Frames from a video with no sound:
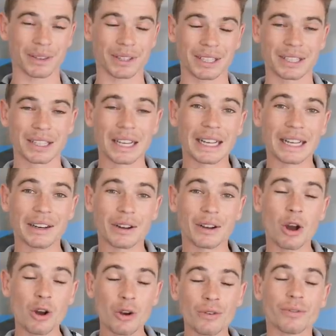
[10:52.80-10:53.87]
on these, and
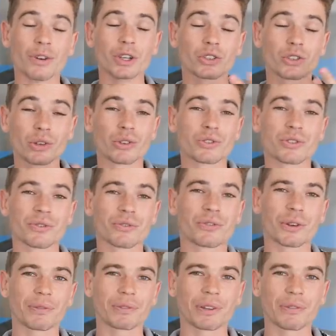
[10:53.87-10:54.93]
over
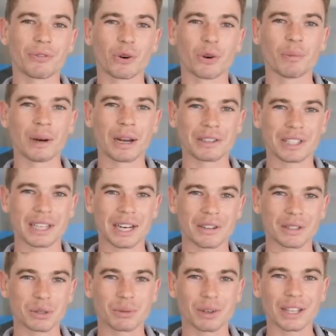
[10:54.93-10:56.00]
254 miles an
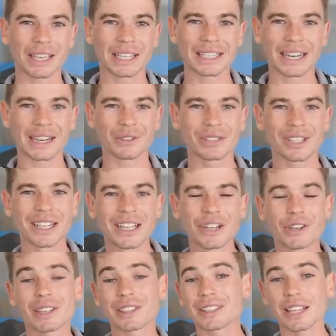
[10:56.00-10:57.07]
hour is what they announce.
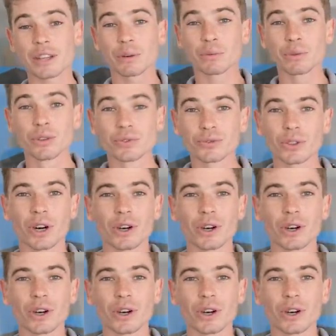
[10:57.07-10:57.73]
You can take the roof